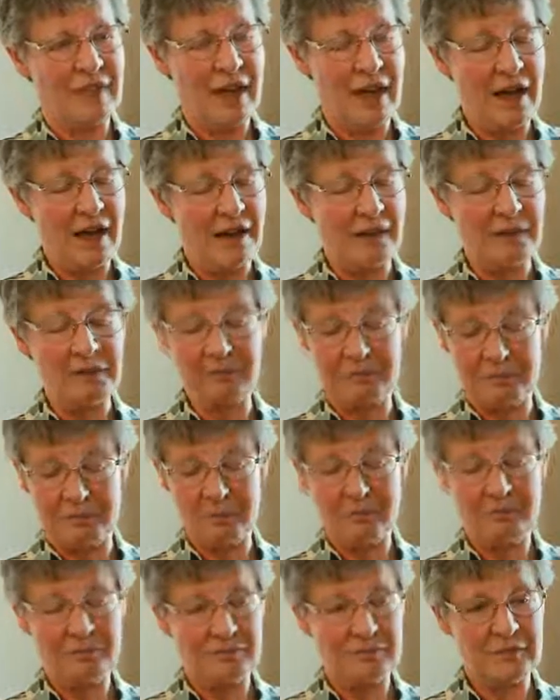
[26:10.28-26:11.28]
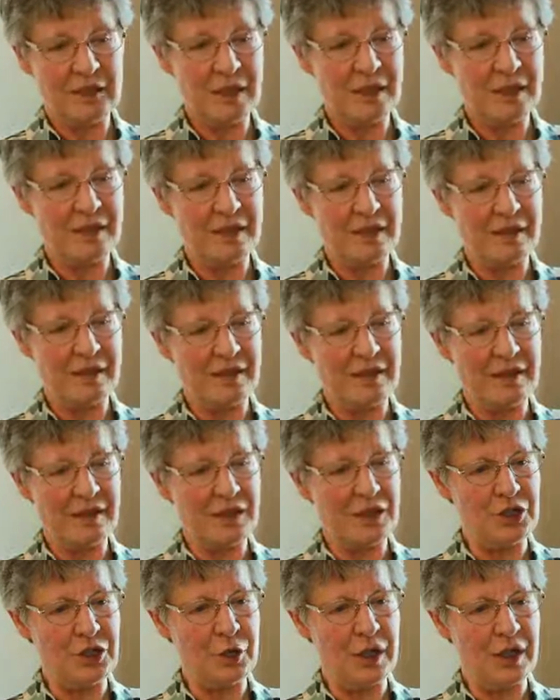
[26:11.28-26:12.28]
yeah, yes, I think
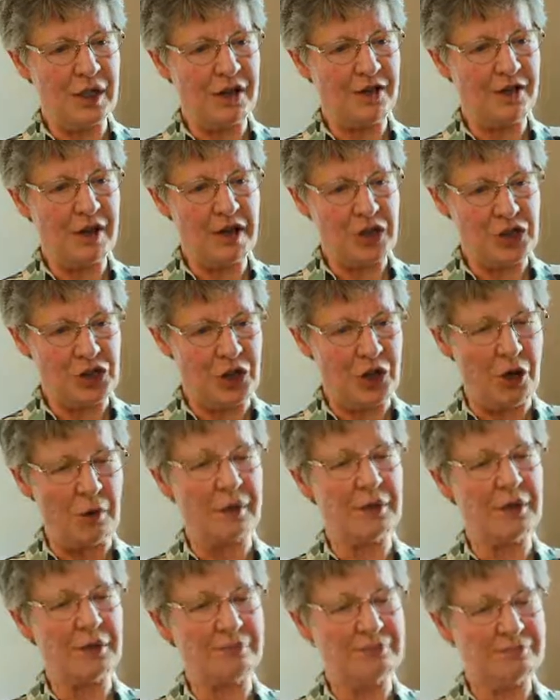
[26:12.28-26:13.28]
they're doing a great job.